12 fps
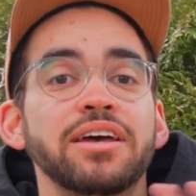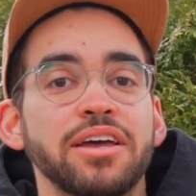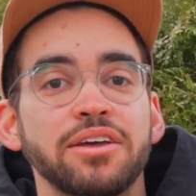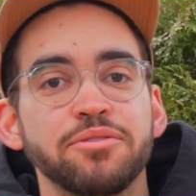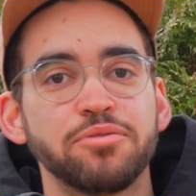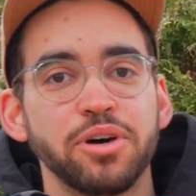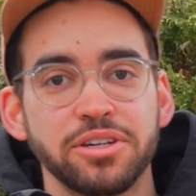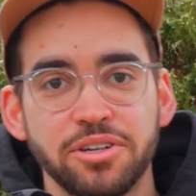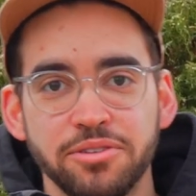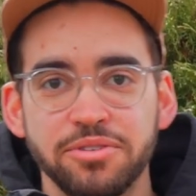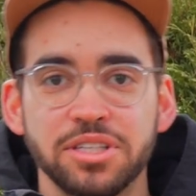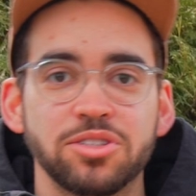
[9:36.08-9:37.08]
in front
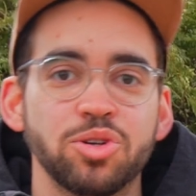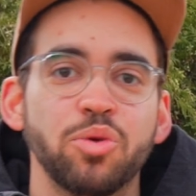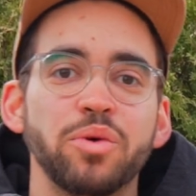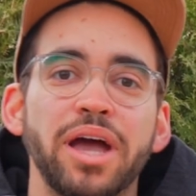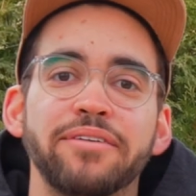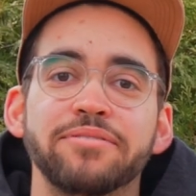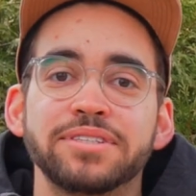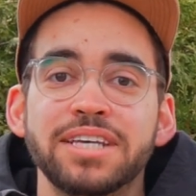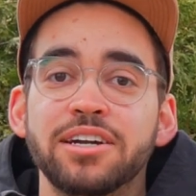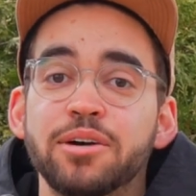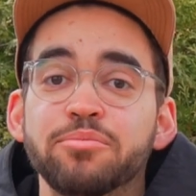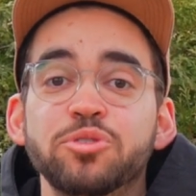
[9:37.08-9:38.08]
of it. So we have
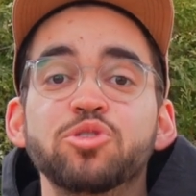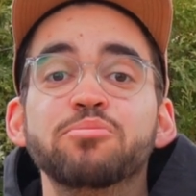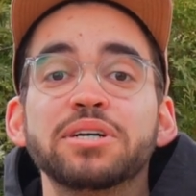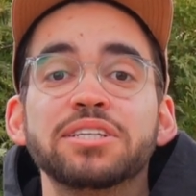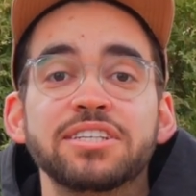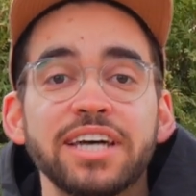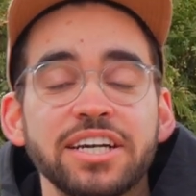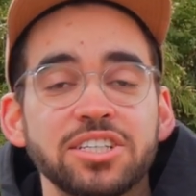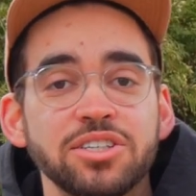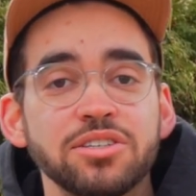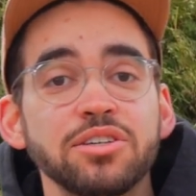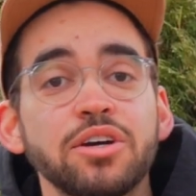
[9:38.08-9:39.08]
set up human
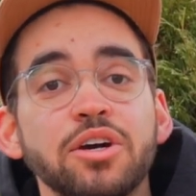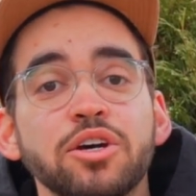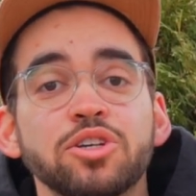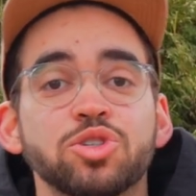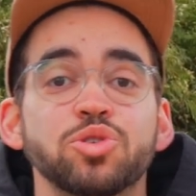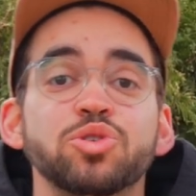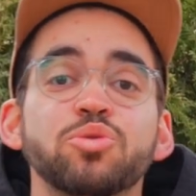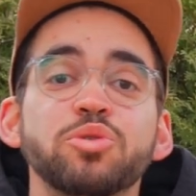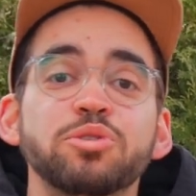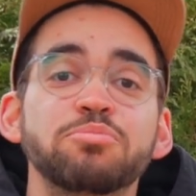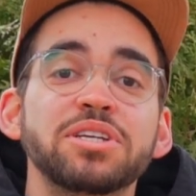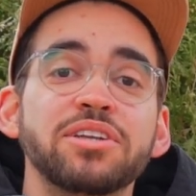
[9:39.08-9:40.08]
detection, so you
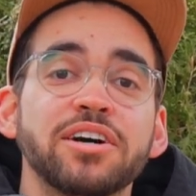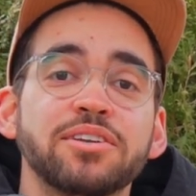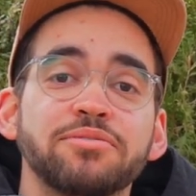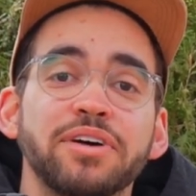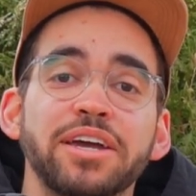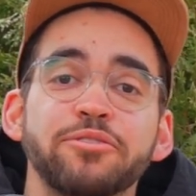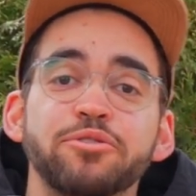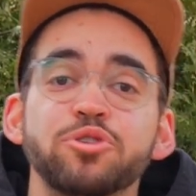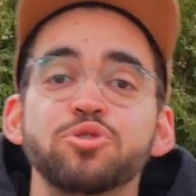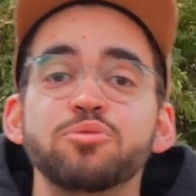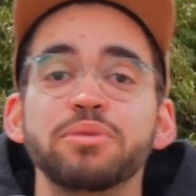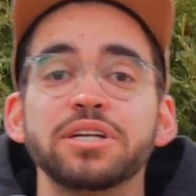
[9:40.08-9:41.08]
would be notified if a
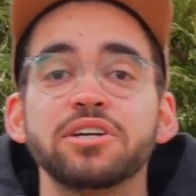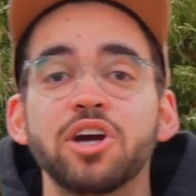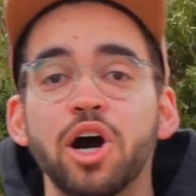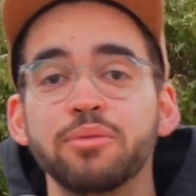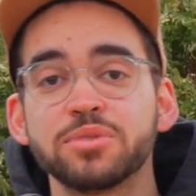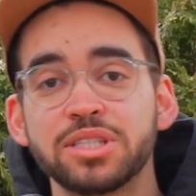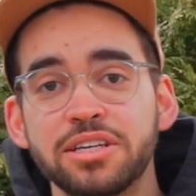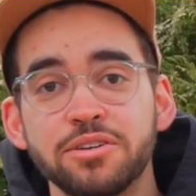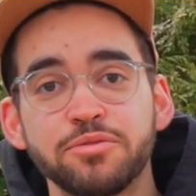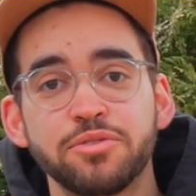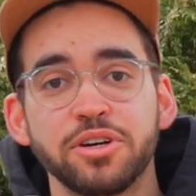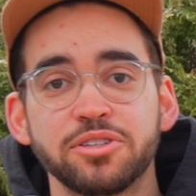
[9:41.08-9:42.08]
human comes
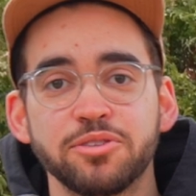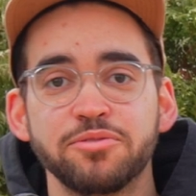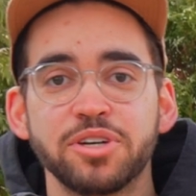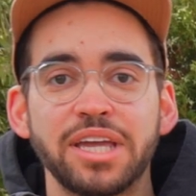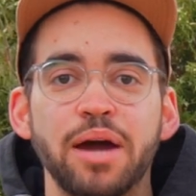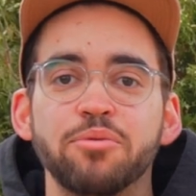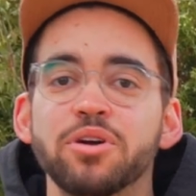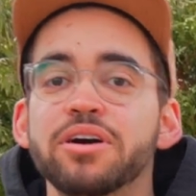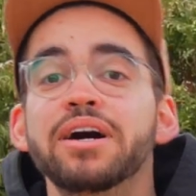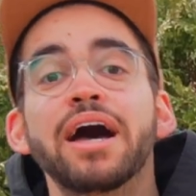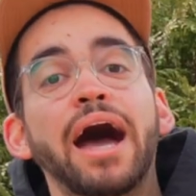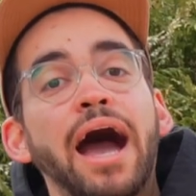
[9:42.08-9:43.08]
in front of the camera
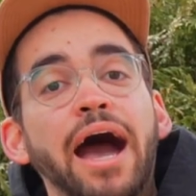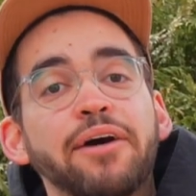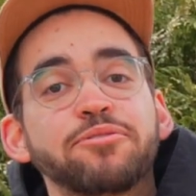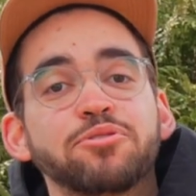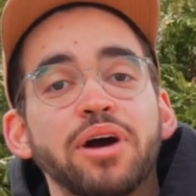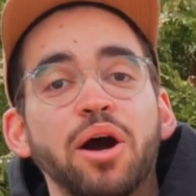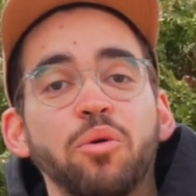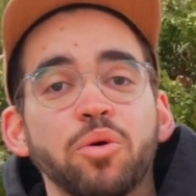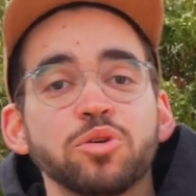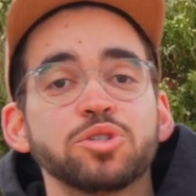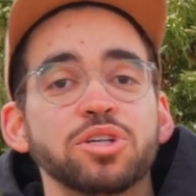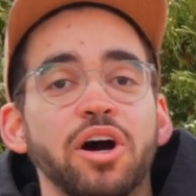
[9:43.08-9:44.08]
after
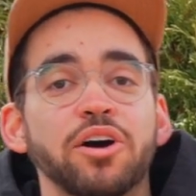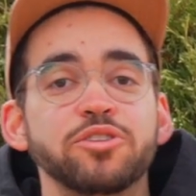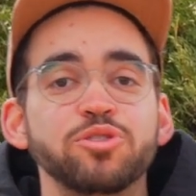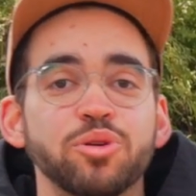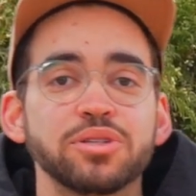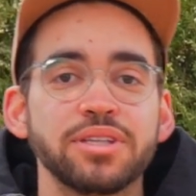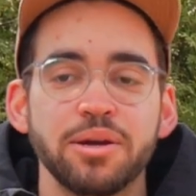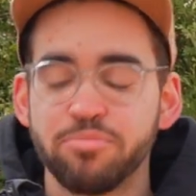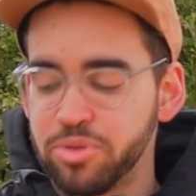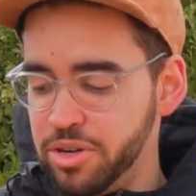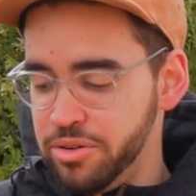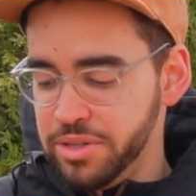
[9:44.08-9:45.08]
hours on your
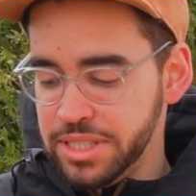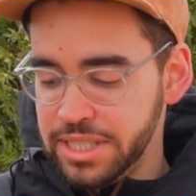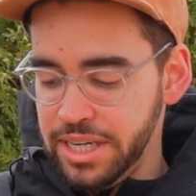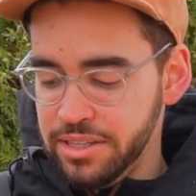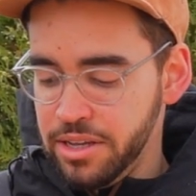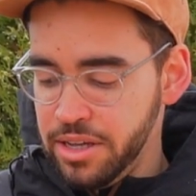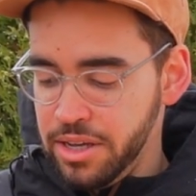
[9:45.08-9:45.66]
temporary site.